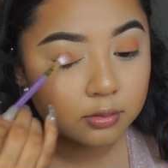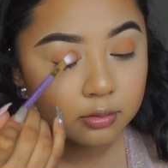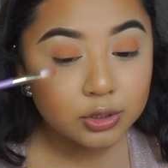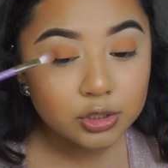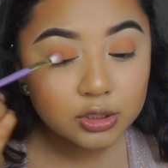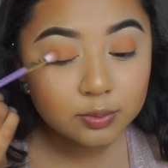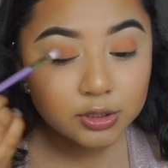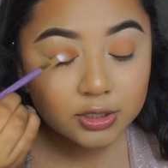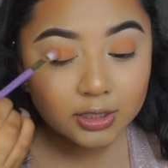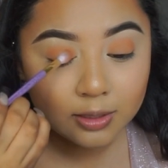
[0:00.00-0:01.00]
You just
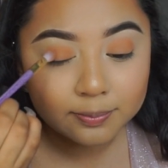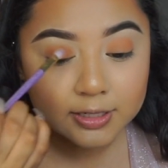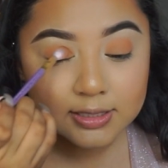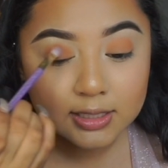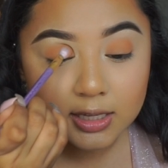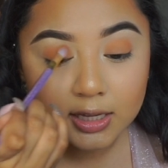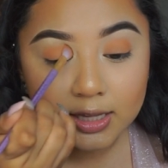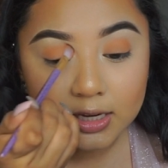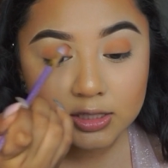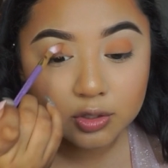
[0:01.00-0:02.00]
want to keep pressing it
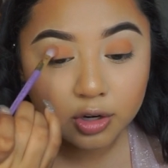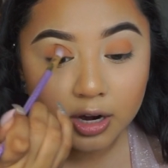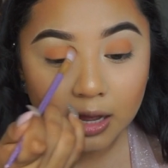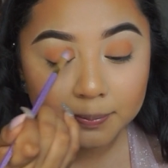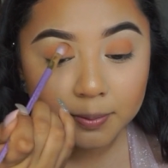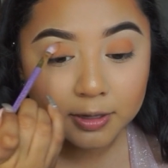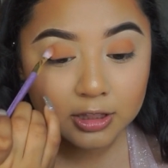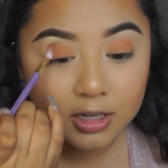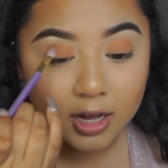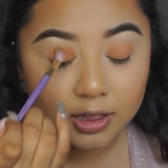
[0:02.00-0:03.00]
in until you're happy
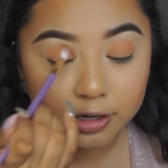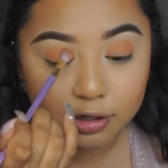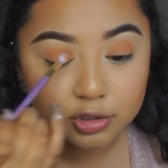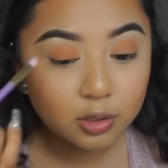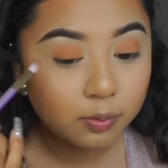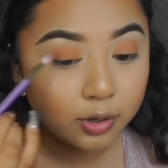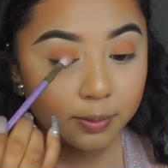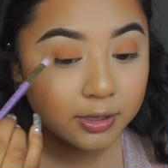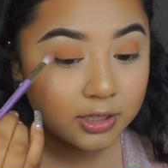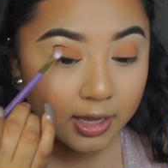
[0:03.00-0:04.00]
about the color. Don't worry
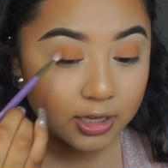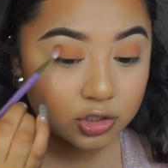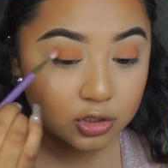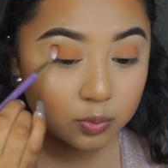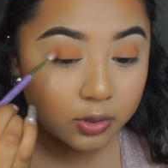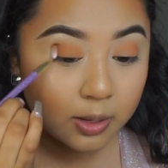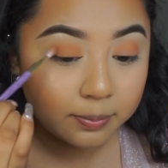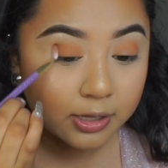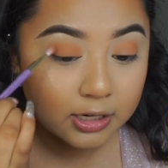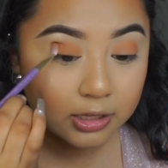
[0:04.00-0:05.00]
about the edges, we're
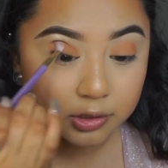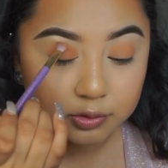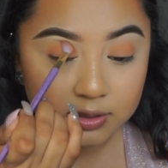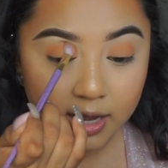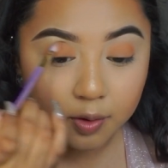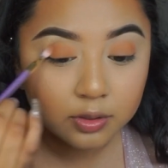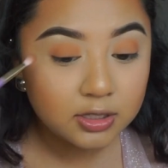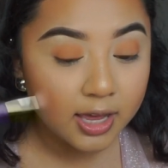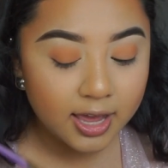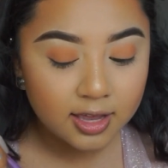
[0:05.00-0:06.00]
not blending those out
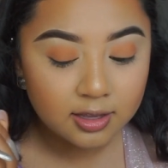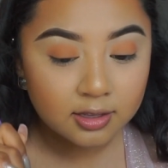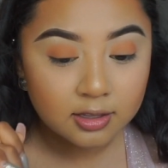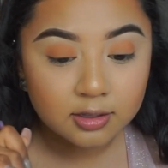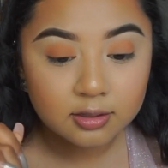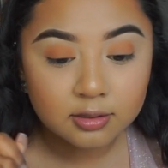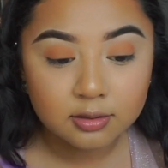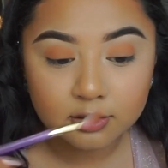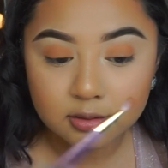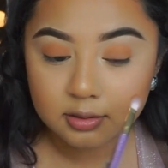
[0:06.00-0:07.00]
yet.
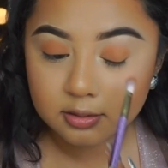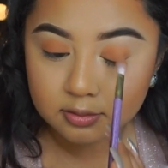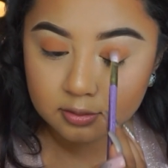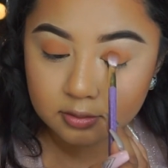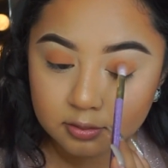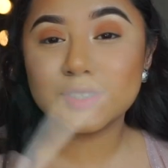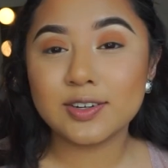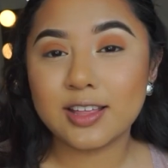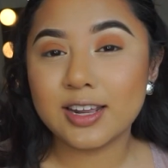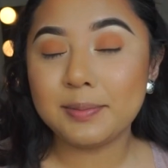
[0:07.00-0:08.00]

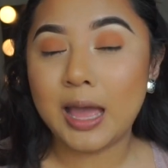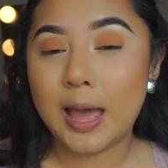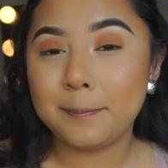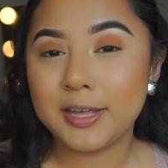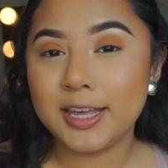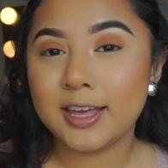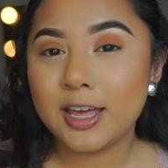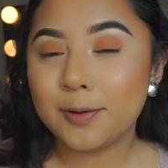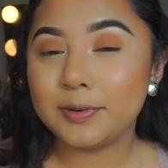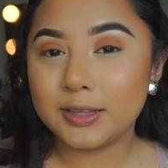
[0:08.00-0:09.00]
So now that I'm happy
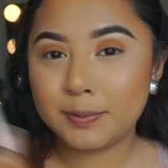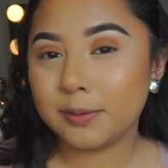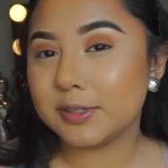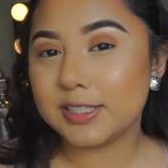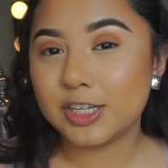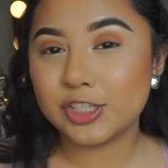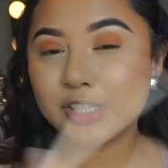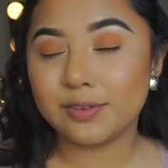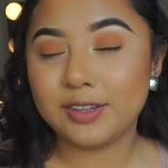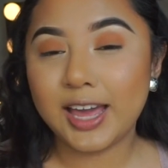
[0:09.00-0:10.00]
with the
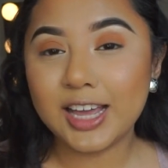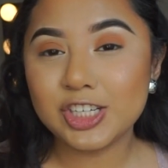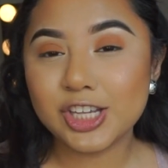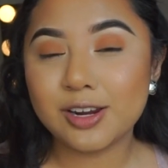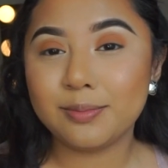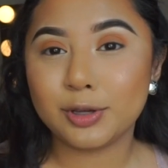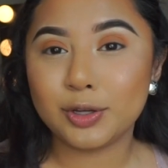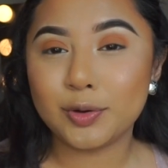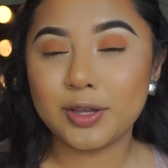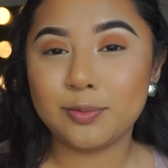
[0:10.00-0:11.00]
pigmentation of the eyeshadow, I'm going
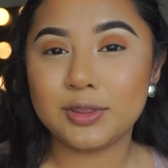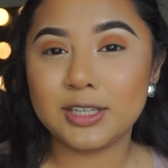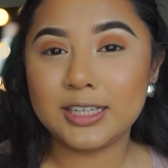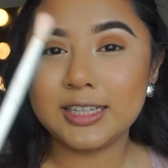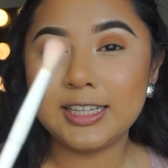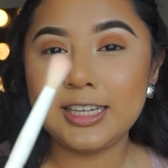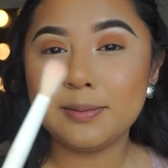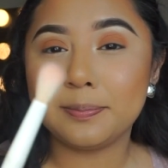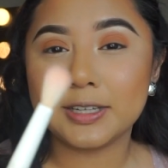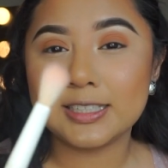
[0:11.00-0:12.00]
to go in with a
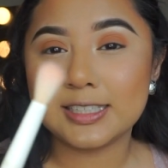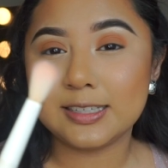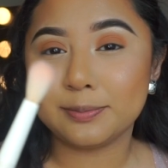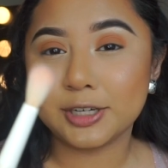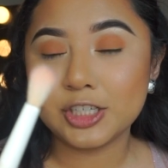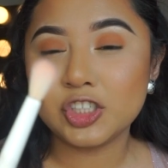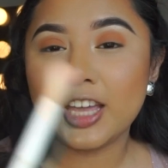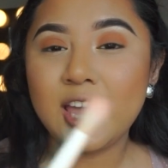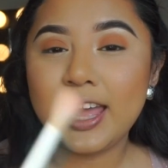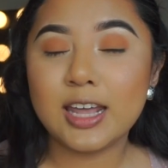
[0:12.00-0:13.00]
clean blending brush,
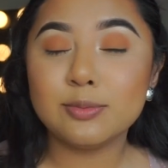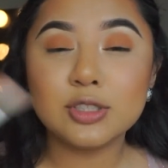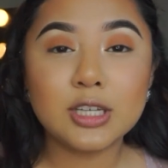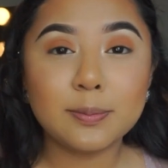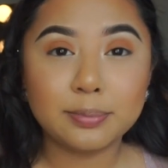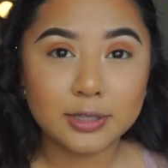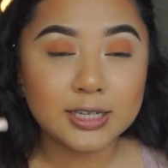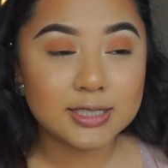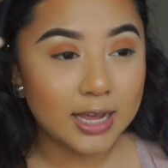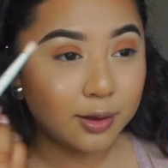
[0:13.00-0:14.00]
and I'm just going to
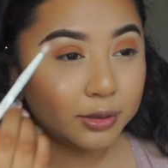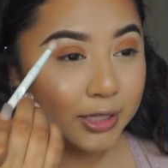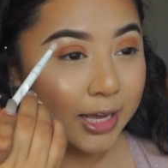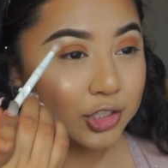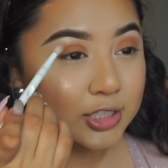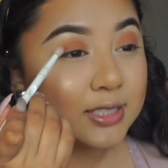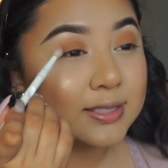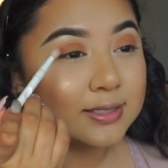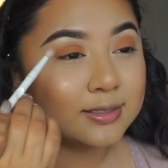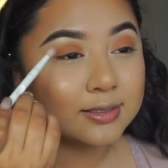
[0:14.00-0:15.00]
blend out the
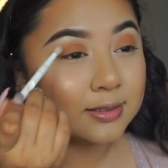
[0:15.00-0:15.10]
edges.